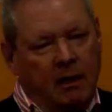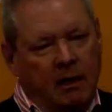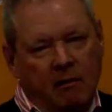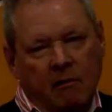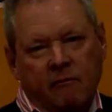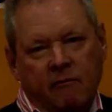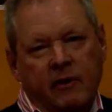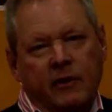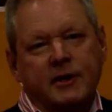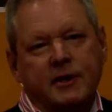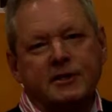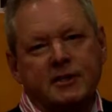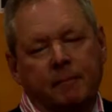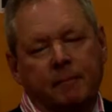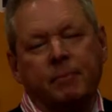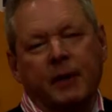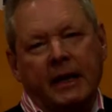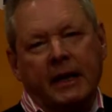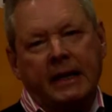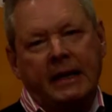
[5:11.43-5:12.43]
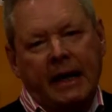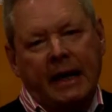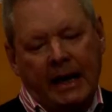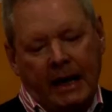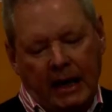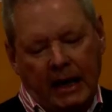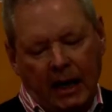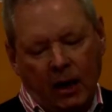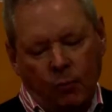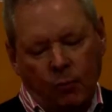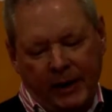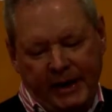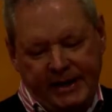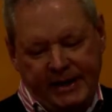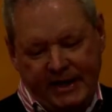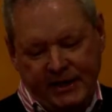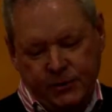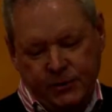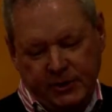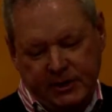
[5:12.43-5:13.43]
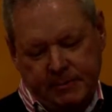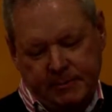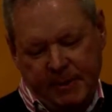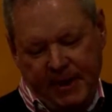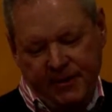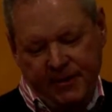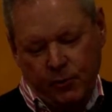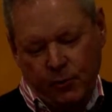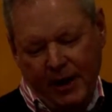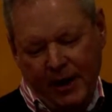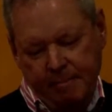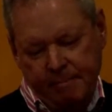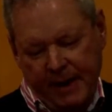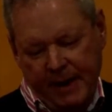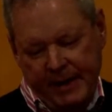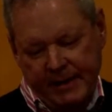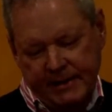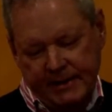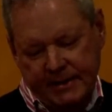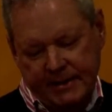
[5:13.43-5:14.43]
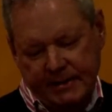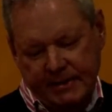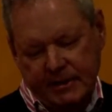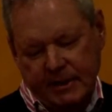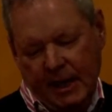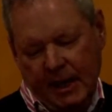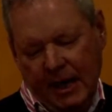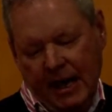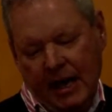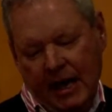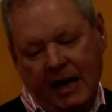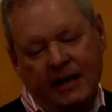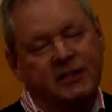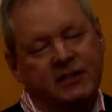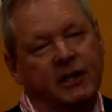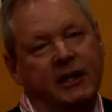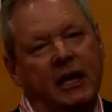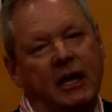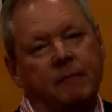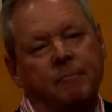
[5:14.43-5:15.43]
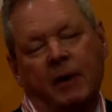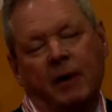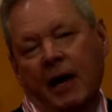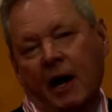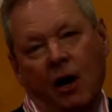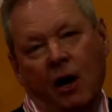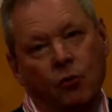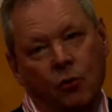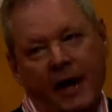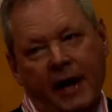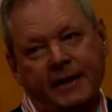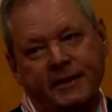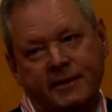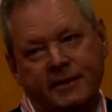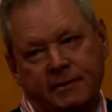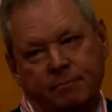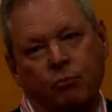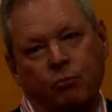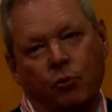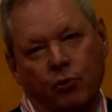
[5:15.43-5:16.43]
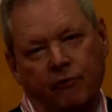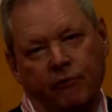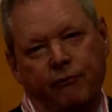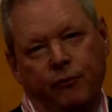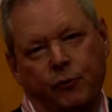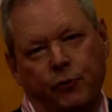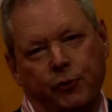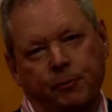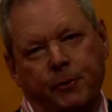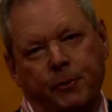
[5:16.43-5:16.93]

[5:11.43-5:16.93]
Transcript: Very simply, we need to expand the rate base to keep our rates more affordable.